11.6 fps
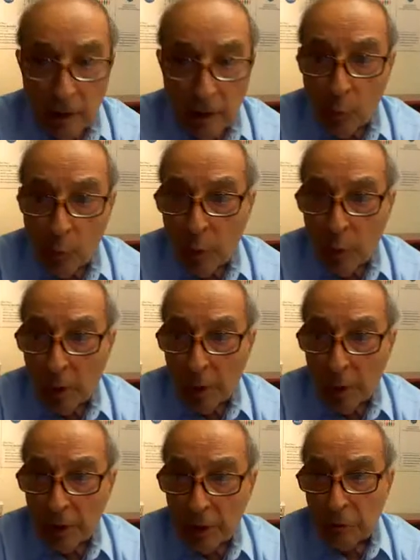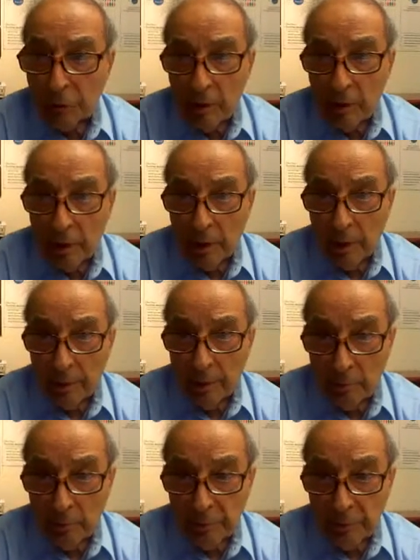into it can
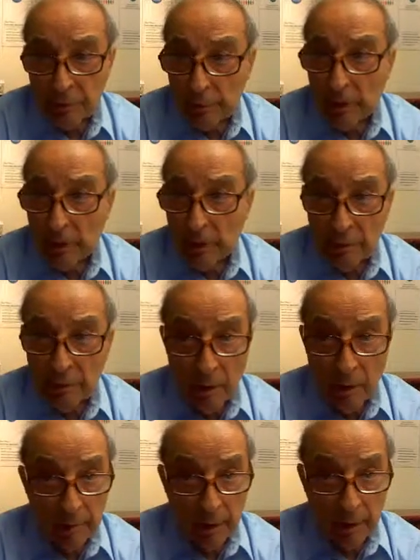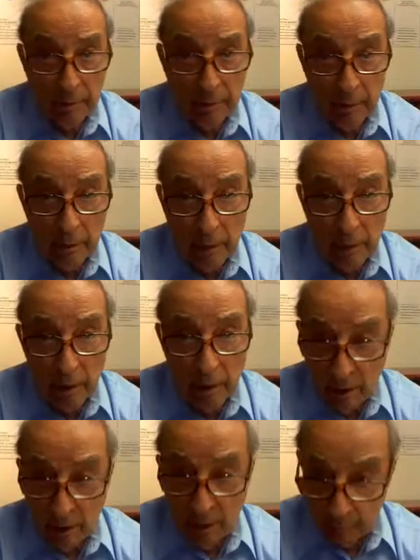voluntarily step
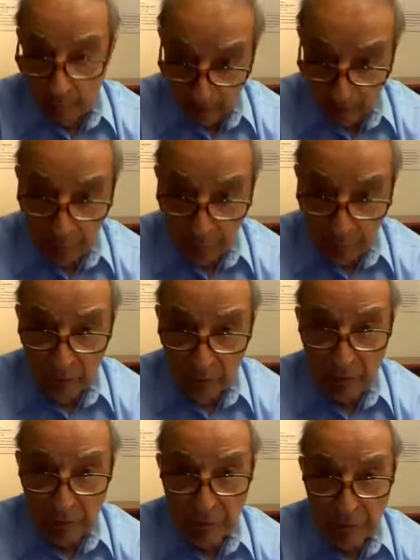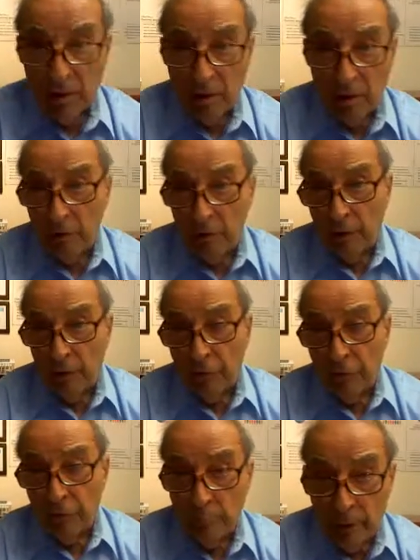forward and identify themselves and say,
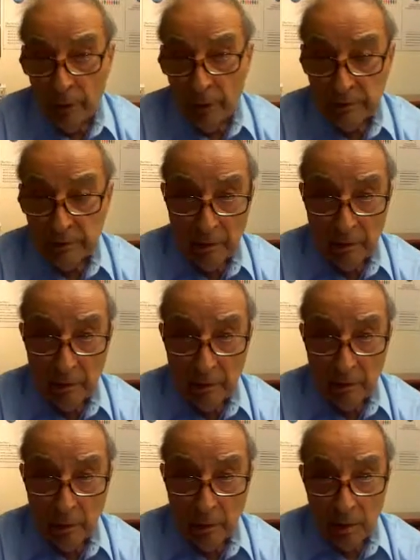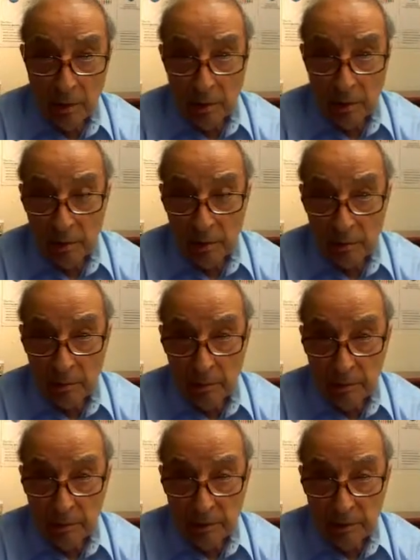we're interested in learning more about this.
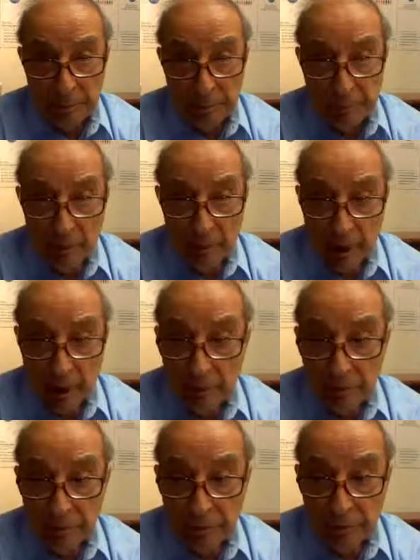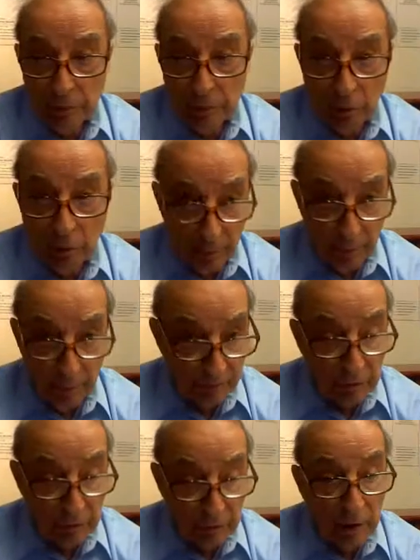That's where the process begins.
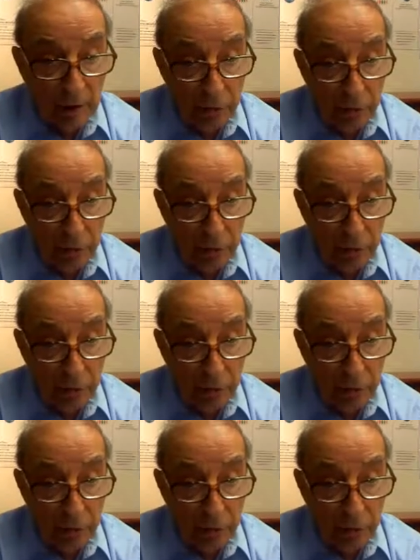So